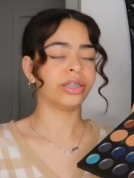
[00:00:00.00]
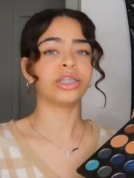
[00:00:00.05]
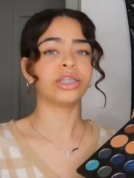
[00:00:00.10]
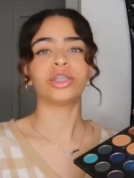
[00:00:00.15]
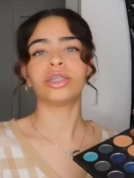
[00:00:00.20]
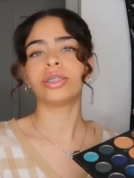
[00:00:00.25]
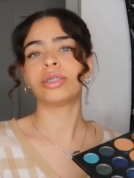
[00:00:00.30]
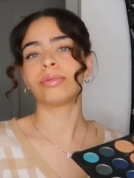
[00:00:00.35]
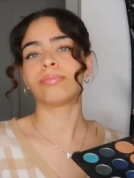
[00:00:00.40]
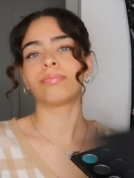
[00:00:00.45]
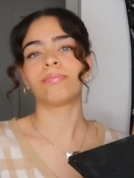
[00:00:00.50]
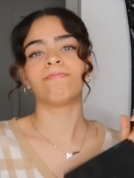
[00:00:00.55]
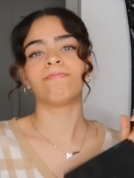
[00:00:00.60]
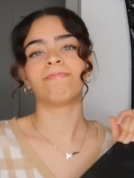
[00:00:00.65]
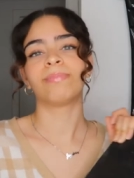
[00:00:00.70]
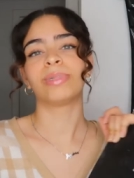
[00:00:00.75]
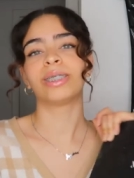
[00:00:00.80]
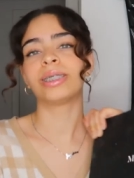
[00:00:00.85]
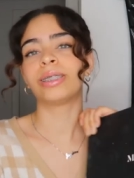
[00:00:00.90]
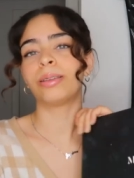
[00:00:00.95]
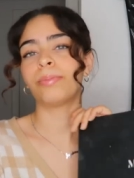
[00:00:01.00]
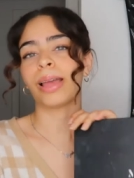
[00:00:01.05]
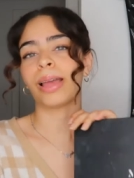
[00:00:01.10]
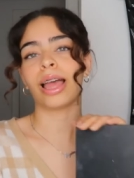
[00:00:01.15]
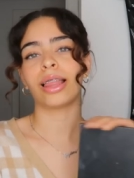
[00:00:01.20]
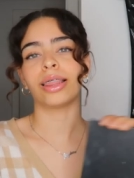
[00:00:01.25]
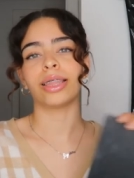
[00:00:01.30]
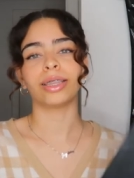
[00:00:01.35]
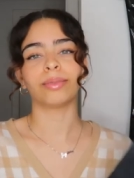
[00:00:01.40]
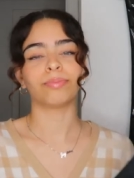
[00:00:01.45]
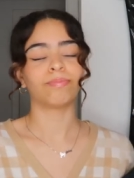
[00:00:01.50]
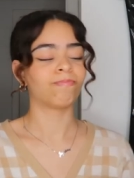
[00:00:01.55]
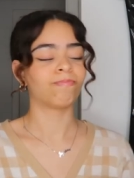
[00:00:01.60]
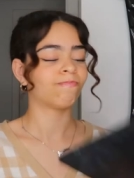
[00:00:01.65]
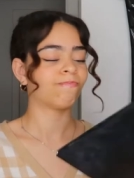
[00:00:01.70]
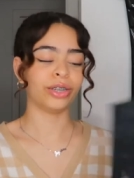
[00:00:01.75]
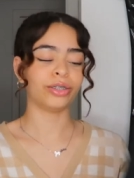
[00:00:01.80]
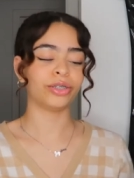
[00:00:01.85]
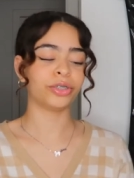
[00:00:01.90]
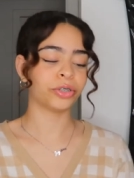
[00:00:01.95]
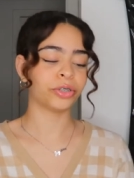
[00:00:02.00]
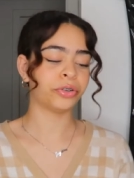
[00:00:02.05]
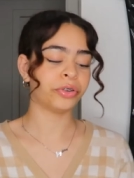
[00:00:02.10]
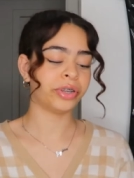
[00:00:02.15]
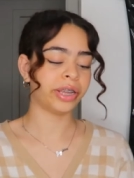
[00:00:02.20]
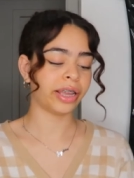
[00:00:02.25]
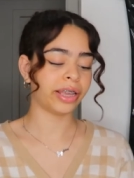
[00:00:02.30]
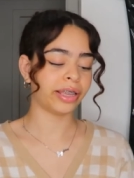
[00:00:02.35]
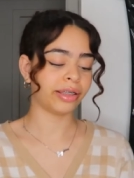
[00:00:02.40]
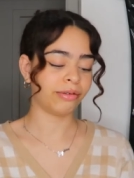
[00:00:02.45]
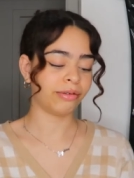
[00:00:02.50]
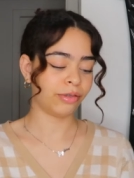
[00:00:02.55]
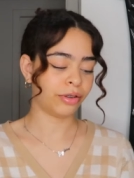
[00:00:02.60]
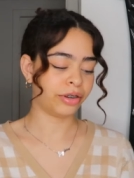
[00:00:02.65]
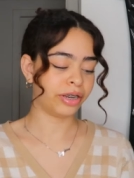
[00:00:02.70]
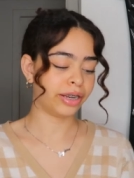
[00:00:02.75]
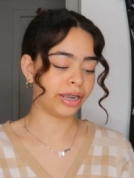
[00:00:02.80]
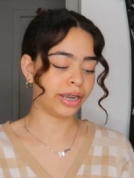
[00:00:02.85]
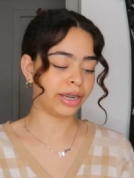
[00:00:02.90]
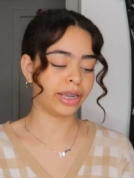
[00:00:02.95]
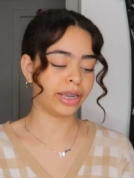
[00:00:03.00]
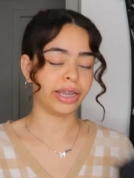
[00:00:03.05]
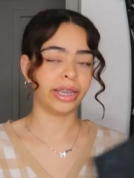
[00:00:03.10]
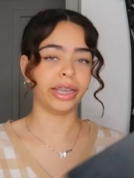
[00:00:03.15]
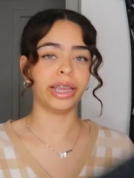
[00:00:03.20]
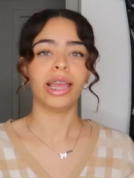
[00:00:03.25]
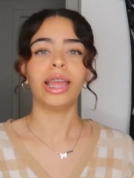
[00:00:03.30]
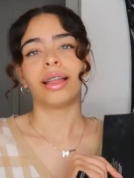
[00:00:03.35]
It's just, this is the palette, Dare to Create thirty-nine A.